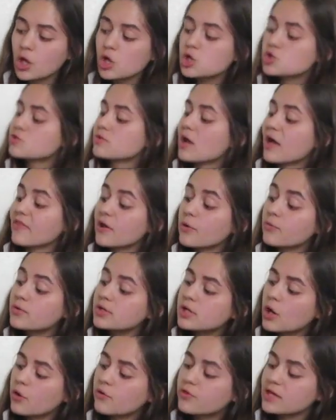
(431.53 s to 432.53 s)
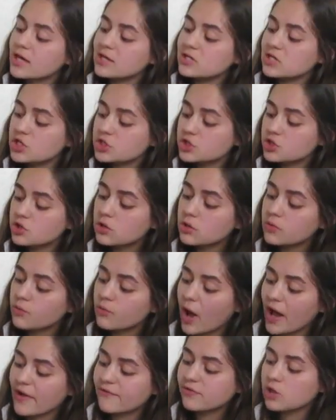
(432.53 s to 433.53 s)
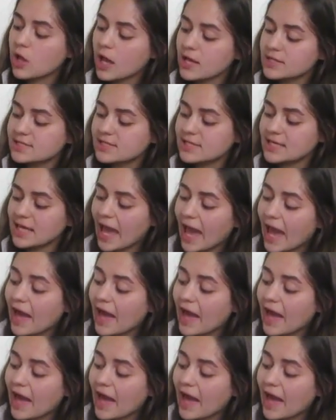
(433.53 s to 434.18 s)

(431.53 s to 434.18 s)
So now that we know the initial y velocity